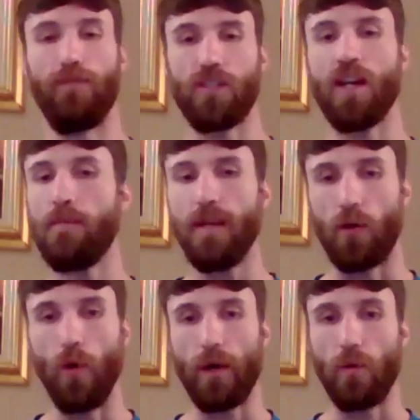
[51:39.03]
if it's going to be a
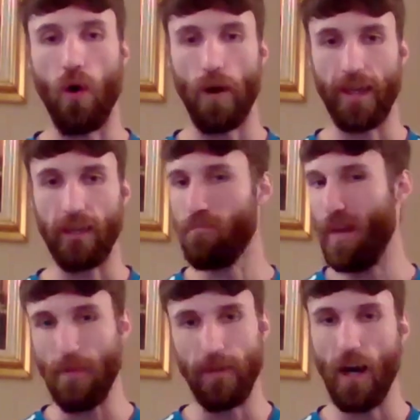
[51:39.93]
quick warning,
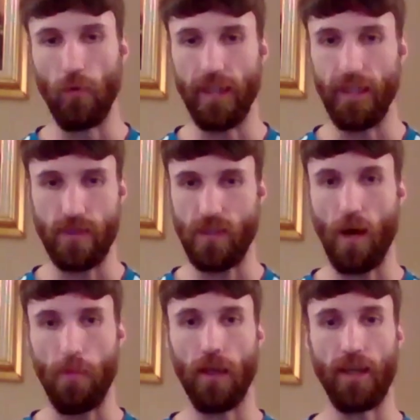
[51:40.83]
maybe no need to stop it.